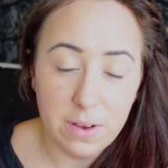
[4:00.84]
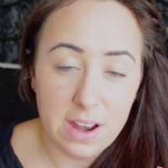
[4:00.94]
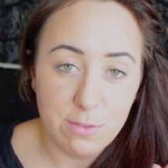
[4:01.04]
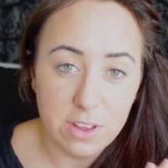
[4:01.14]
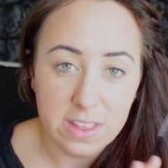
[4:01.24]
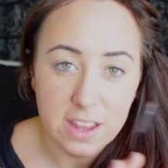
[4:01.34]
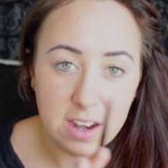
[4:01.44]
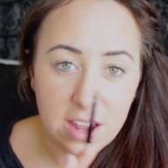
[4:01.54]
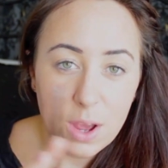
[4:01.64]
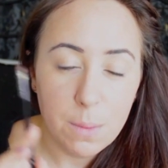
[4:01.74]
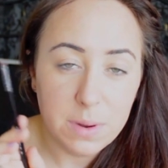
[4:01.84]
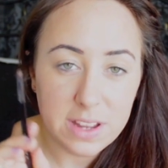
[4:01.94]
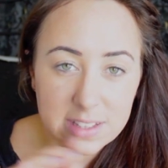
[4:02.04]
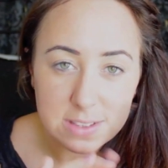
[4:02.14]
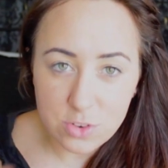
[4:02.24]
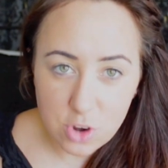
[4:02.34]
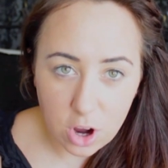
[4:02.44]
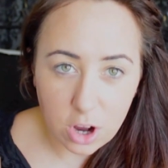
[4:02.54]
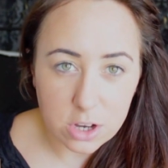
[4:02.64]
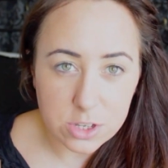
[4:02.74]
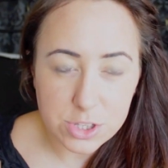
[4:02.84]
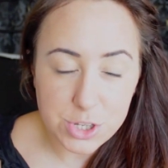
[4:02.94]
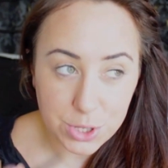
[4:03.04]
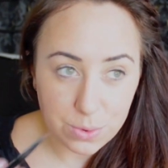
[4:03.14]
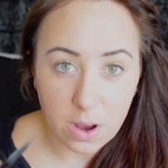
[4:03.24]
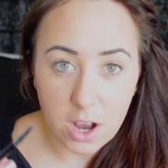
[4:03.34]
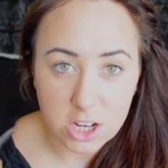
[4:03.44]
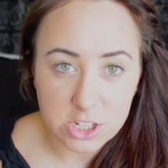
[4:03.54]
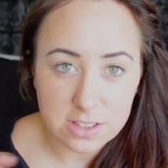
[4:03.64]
out and everything, but it's not too harsh.